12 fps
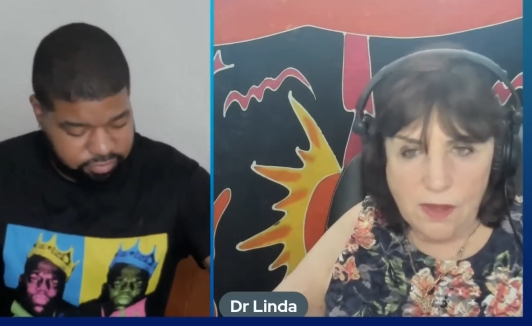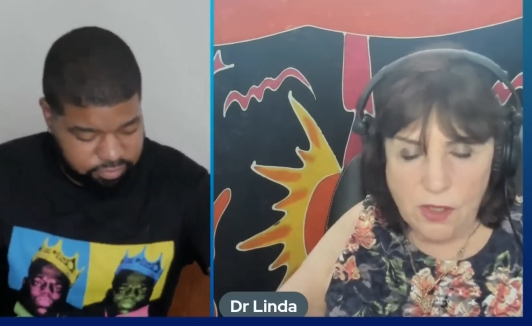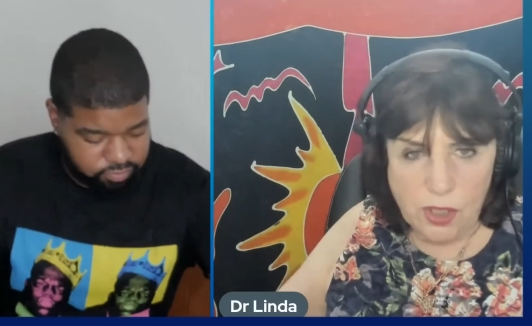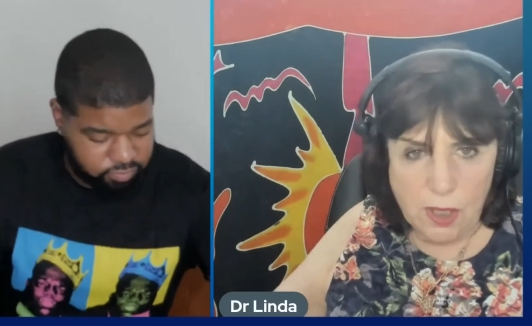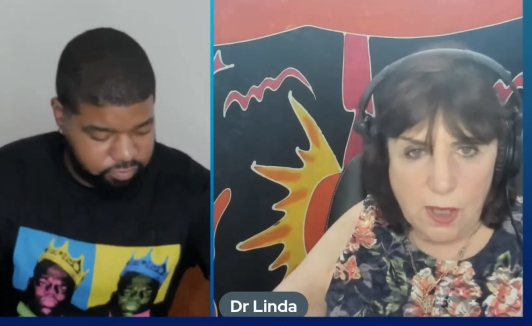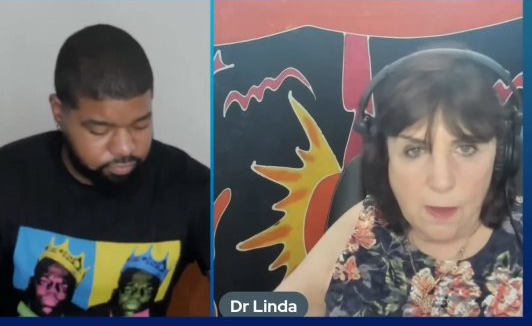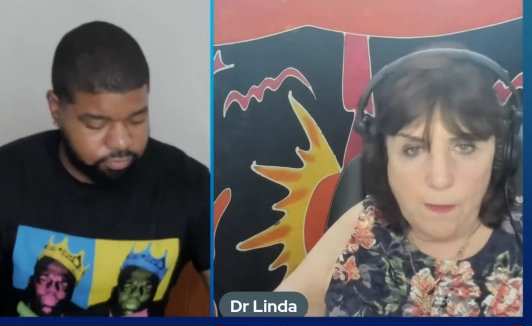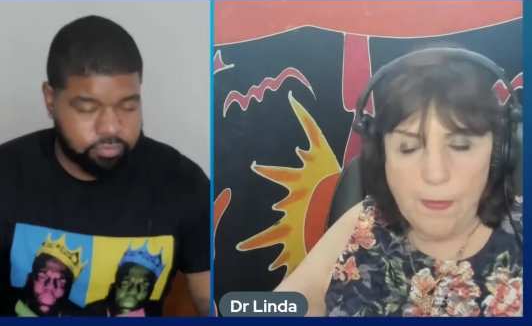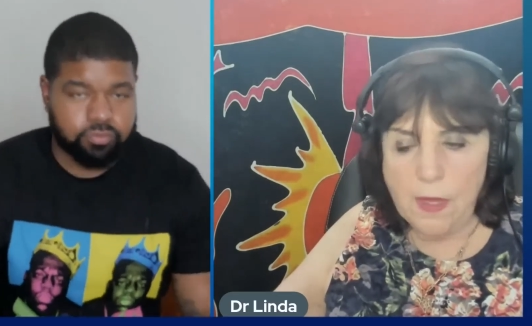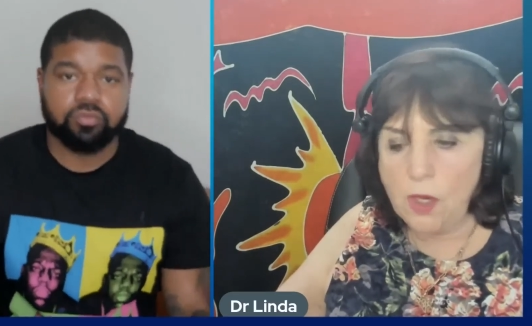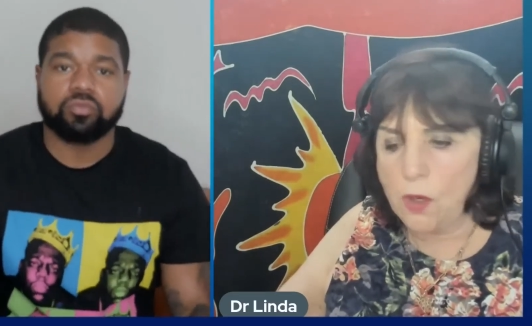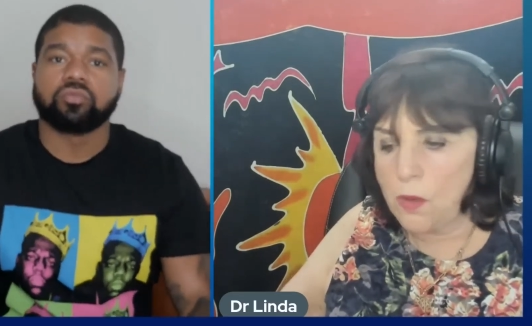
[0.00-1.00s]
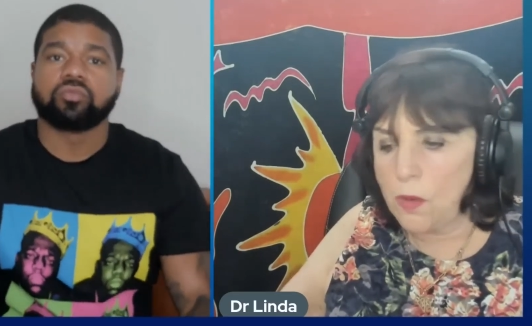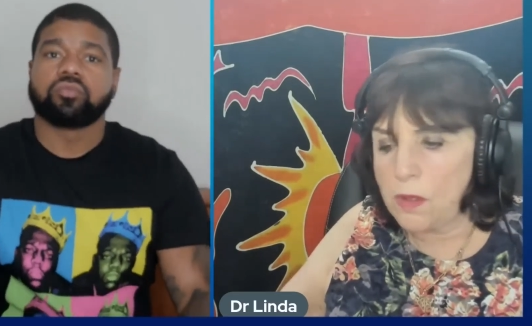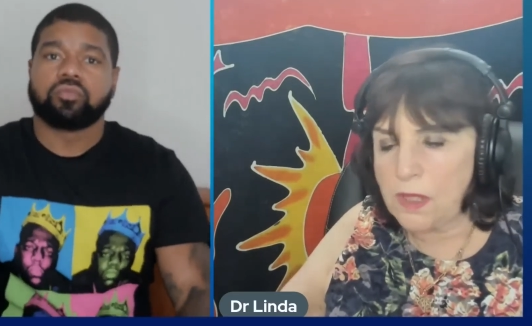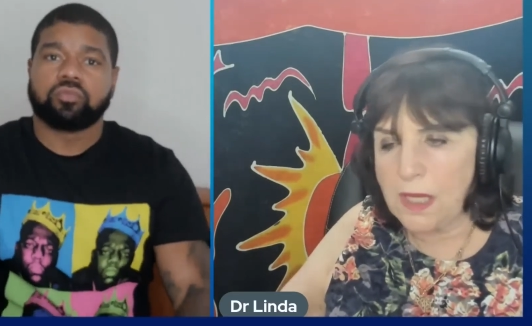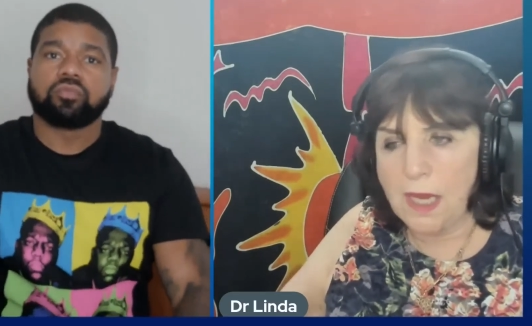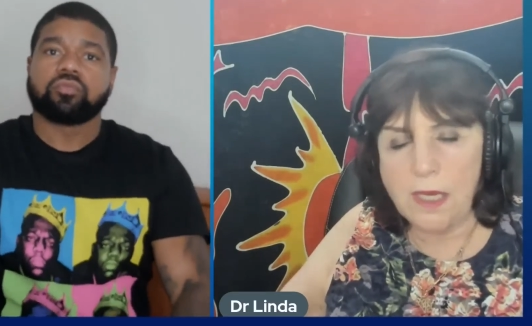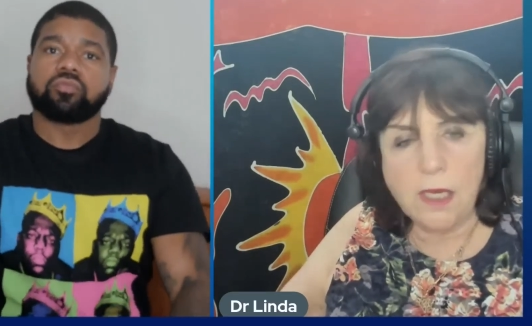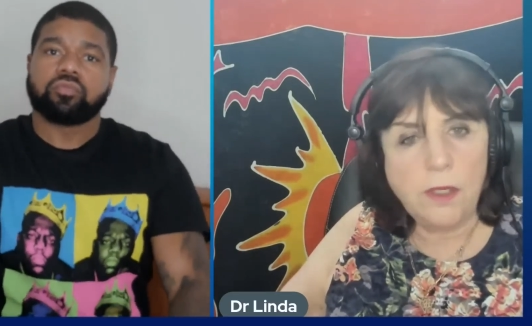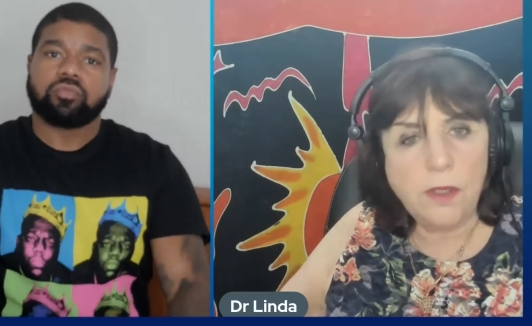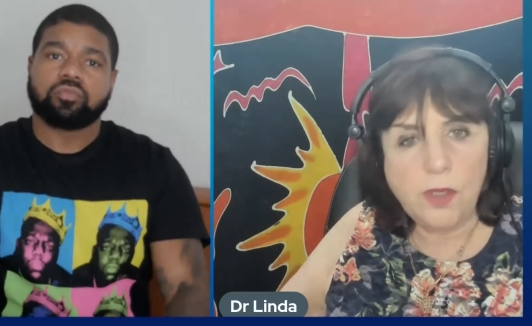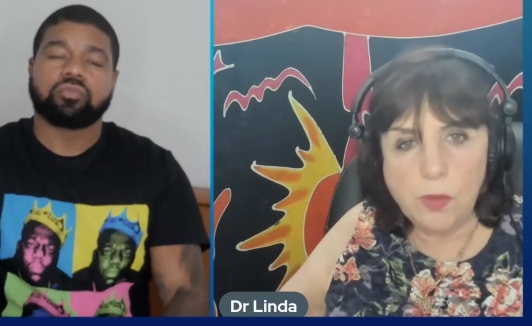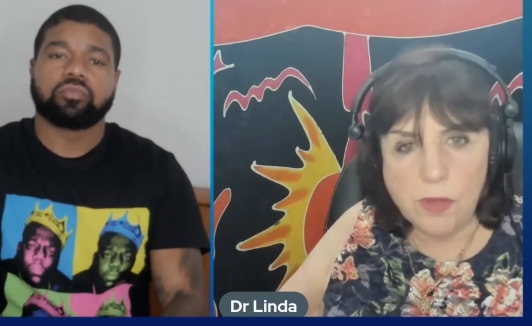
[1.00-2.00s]
Speaker 1: the gym. You're
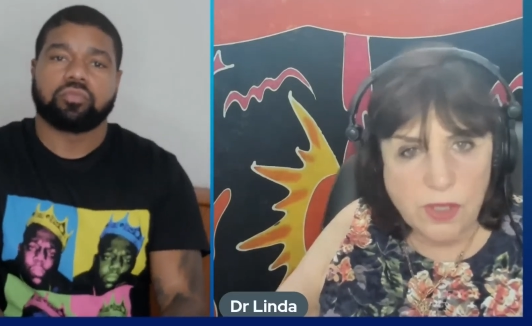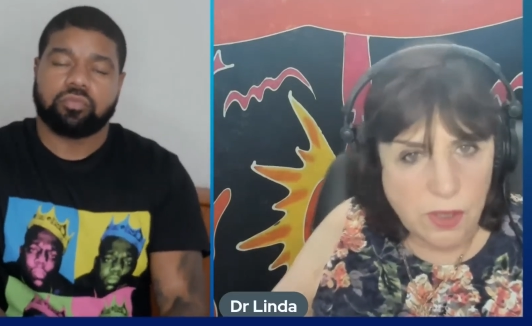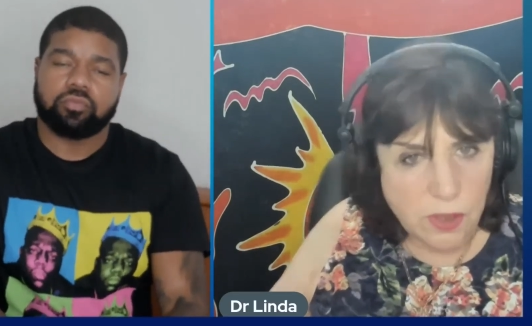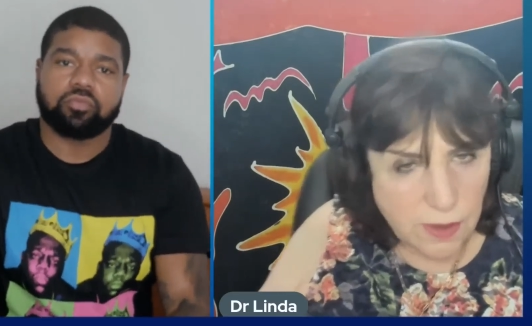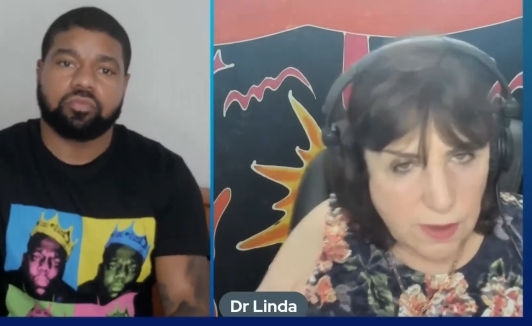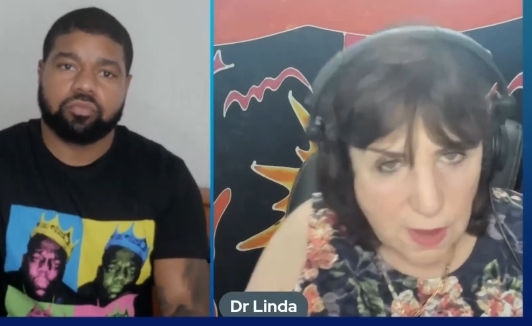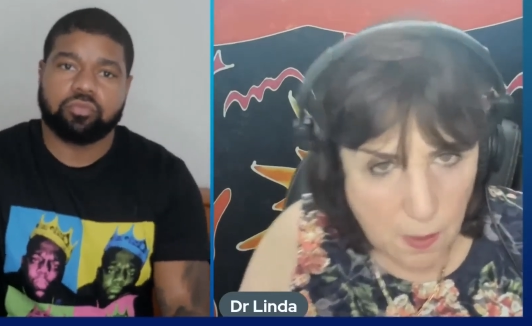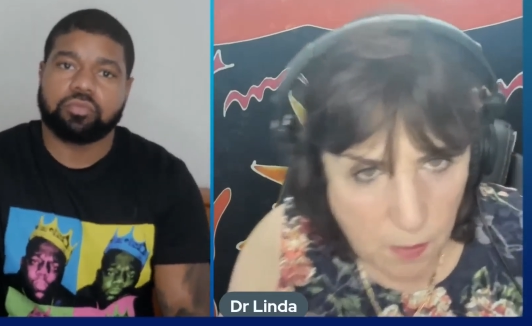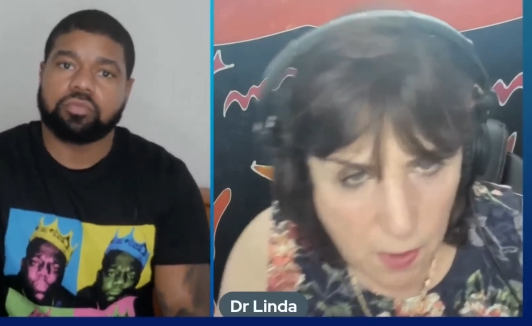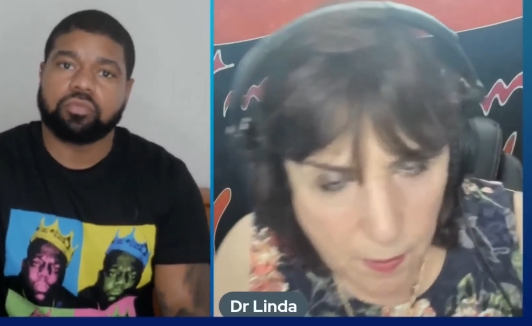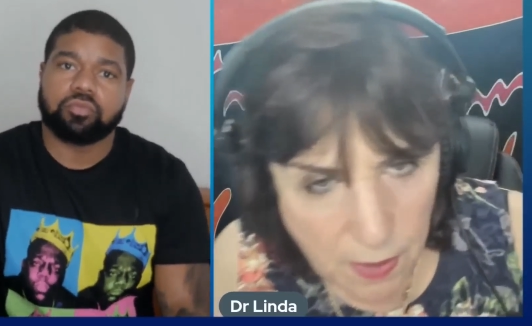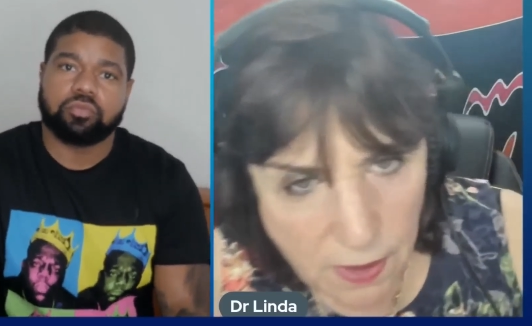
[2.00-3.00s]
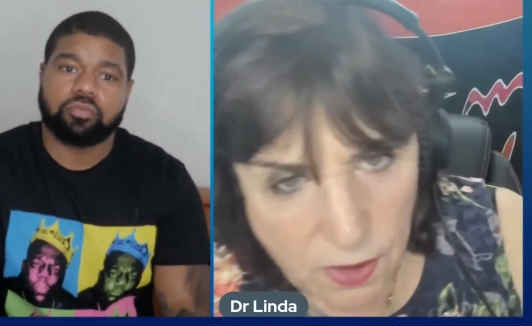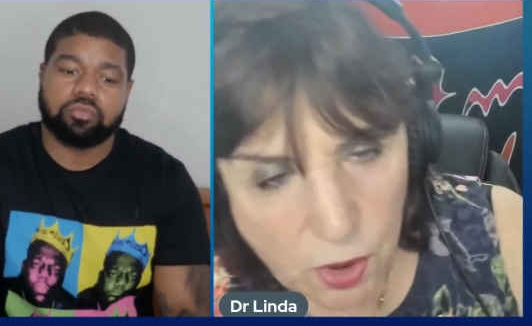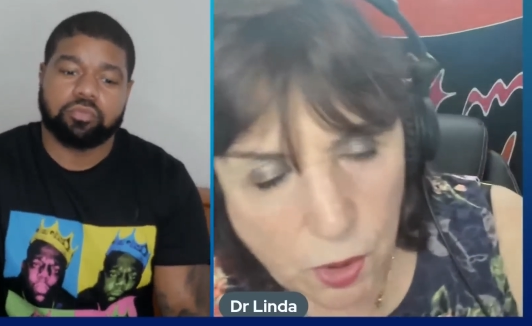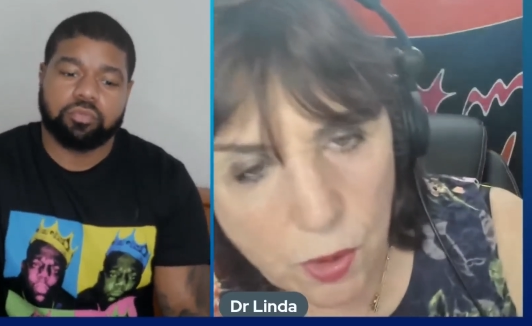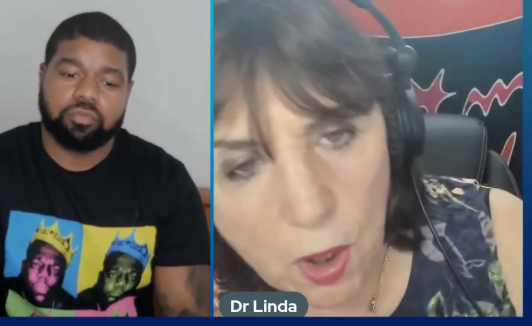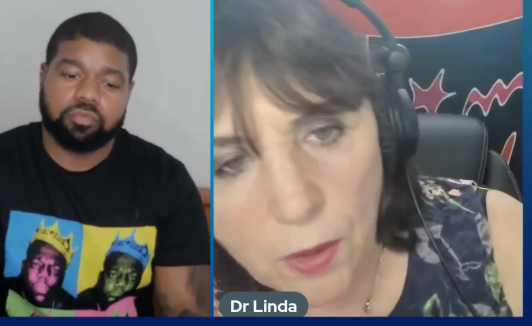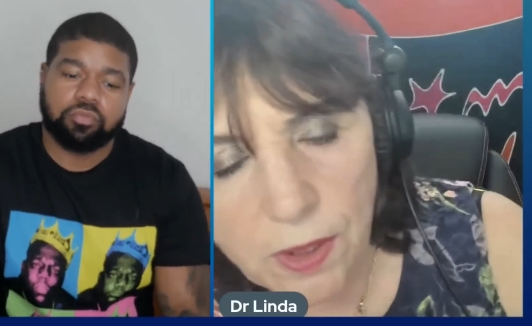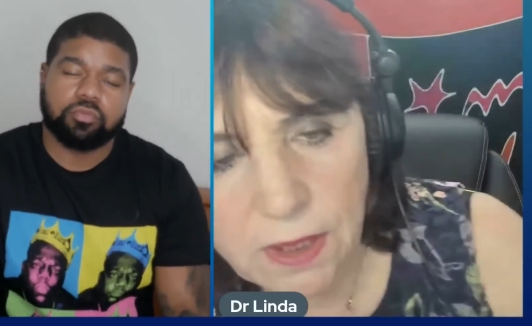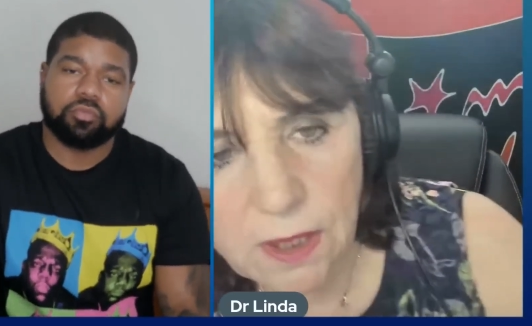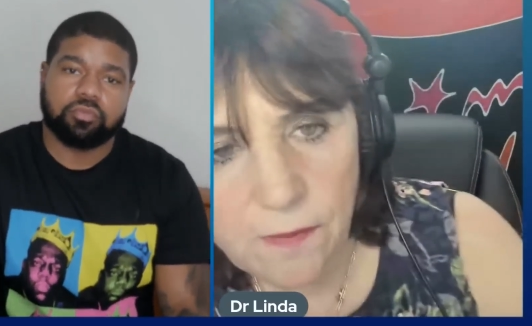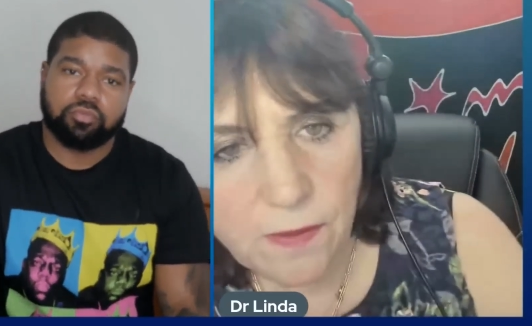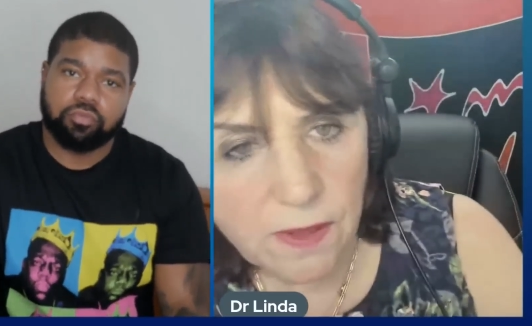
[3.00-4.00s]
taking nutritional supplements. You go
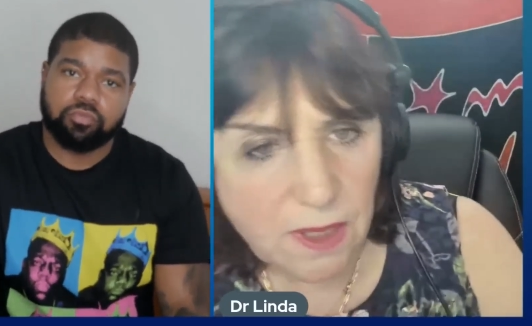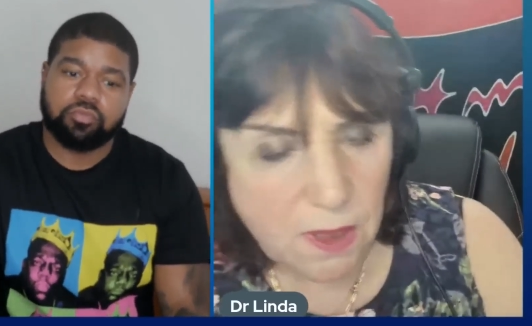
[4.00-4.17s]
to different